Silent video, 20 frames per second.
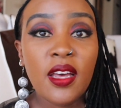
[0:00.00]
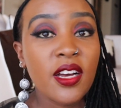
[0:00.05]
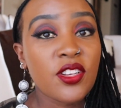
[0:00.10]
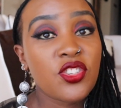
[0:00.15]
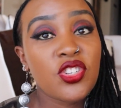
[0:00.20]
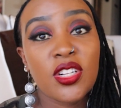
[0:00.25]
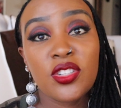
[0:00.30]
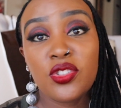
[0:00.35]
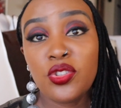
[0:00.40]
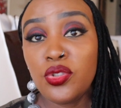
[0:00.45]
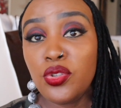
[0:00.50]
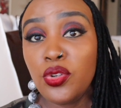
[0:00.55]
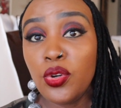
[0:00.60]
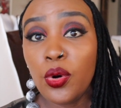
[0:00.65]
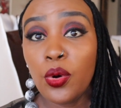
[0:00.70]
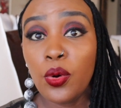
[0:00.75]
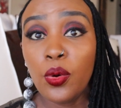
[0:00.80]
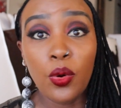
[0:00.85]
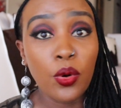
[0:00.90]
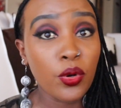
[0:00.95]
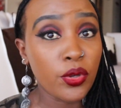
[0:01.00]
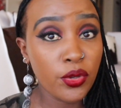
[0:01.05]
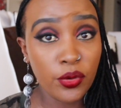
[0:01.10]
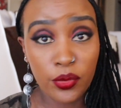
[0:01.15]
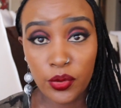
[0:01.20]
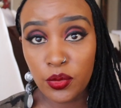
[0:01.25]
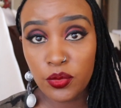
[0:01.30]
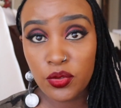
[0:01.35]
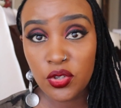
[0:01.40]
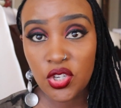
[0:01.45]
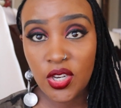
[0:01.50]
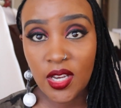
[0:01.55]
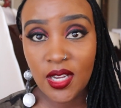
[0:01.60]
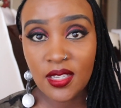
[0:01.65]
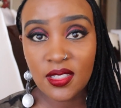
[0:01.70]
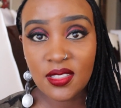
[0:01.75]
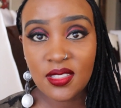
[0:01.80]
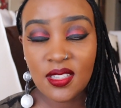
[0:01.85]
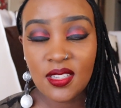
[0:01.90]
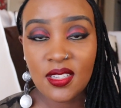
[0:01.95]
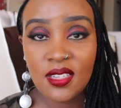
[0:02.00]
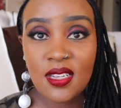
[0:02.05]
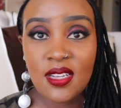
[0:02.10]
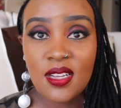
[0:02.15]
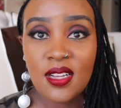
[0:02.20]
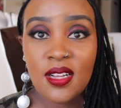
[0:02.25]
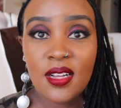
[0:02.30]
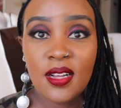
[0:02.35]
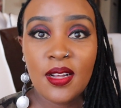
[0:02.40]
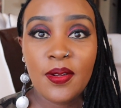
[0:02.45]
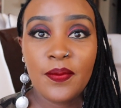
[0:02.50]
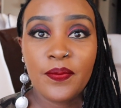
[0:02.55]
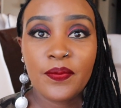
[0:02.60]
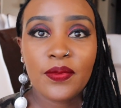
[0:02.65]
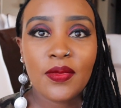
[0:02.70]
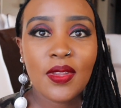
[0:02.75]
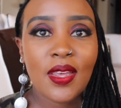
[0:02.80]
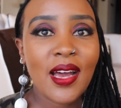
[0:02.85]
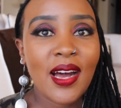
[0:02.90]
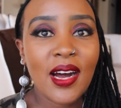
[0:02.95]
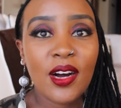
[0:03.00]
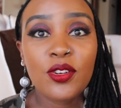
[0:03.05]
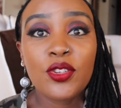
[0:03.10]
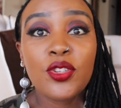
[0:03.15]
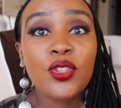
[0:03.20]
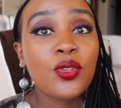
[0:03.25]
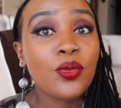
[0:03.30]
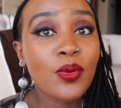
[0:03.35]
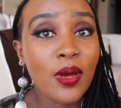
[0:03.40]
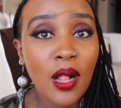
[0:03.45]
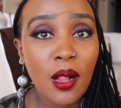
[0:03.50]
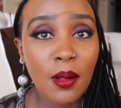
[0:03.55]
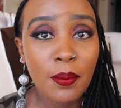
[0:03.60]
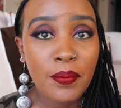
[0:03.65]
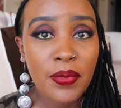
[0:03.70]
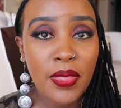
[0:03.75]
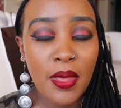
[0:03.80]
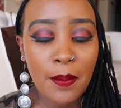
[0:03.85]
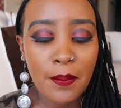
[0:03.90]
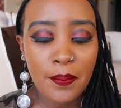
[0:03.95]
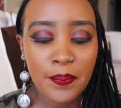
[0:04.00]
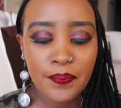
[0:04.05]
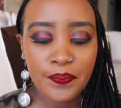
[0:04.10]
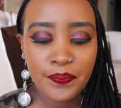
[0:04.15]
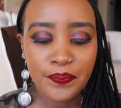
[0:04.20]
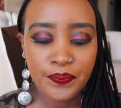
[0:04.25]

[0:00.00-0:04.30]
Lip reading: a child you know, or your own child. How do you help them?